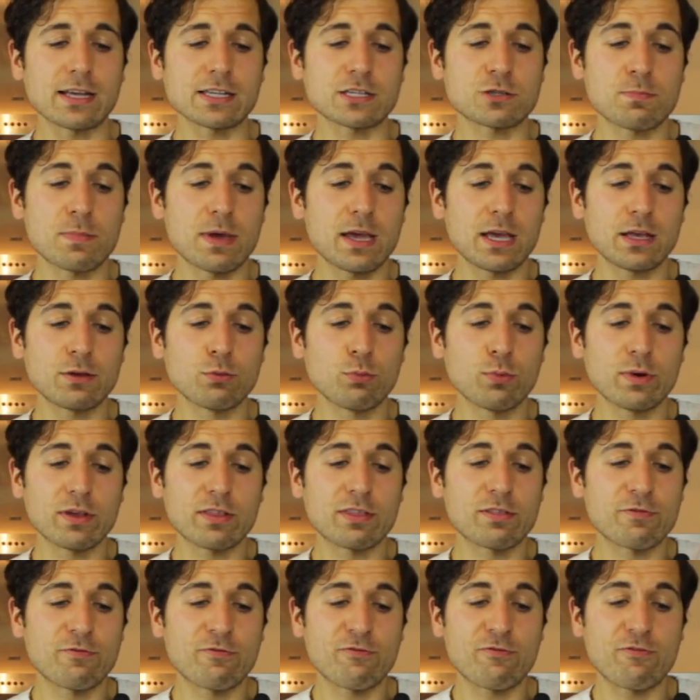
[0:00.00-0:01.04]
it's made
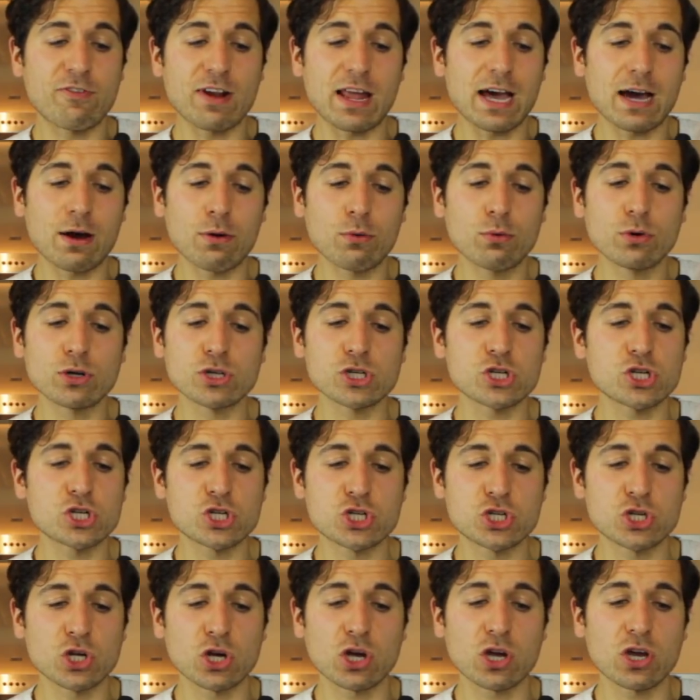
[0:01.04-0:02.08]
with flour,
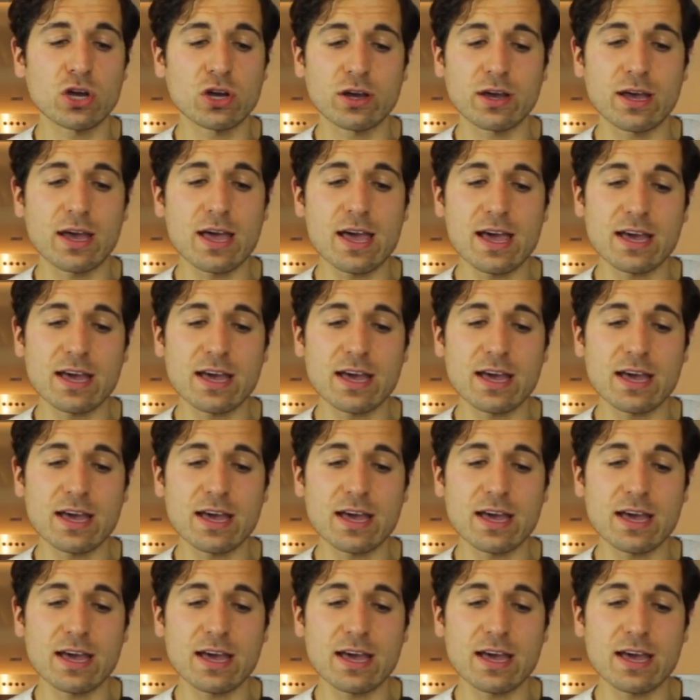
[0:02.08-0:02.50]
sugar,